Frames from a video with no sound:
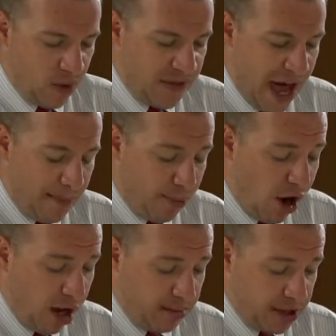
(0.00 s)
with that
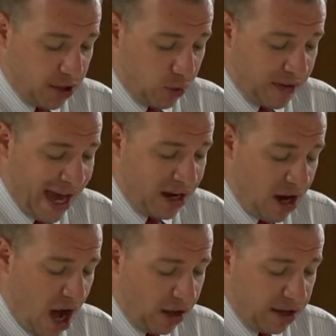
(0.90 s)
promise or that
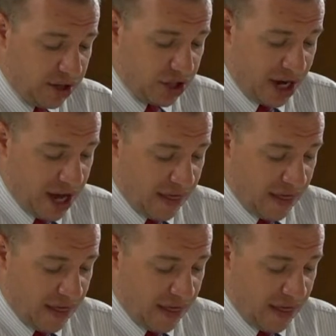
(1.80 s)
knowledge